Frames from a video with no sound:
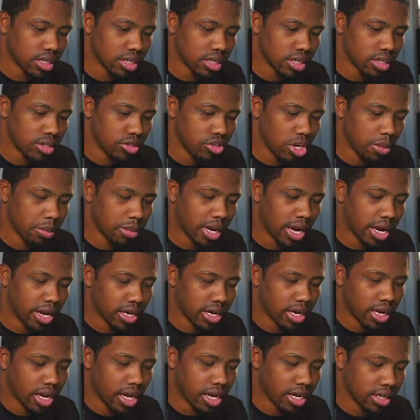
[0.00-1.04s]
You even gotta
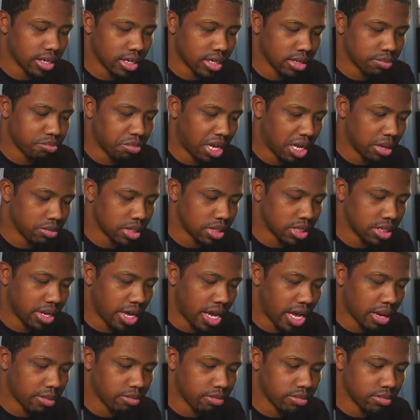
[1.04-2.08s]
kind of make them
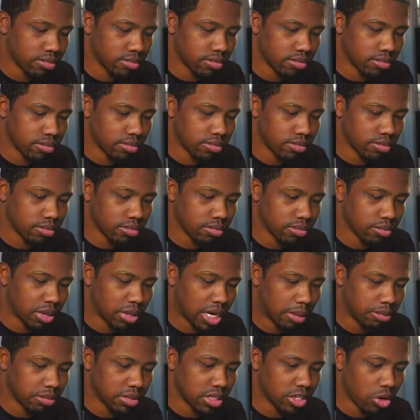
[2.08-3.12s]
snap, but
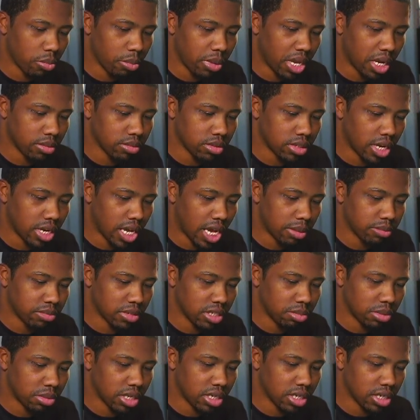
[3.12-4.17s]
I'm just gonna make them snap just
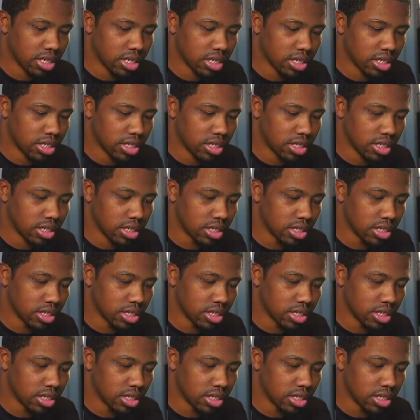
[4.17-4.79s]
because.